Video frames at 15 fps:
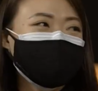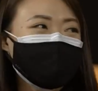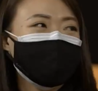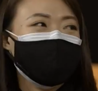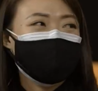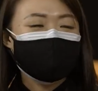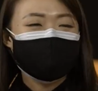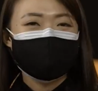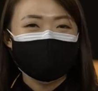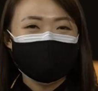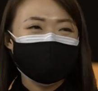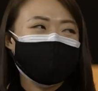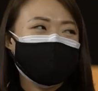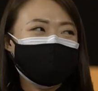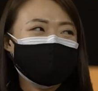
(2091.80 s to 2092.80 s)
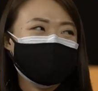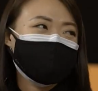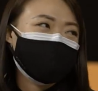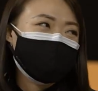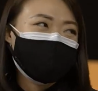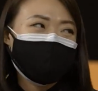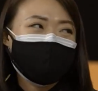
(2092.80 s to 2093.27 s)
Artsy
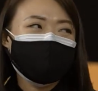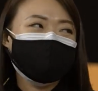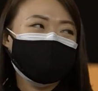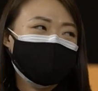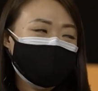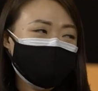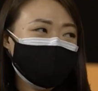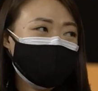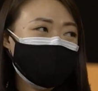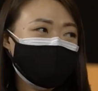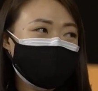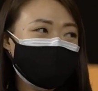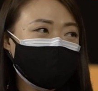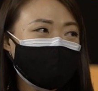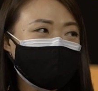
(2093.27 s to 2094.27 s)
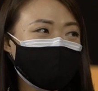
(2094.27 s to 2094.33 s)
Daphy, I followed you already.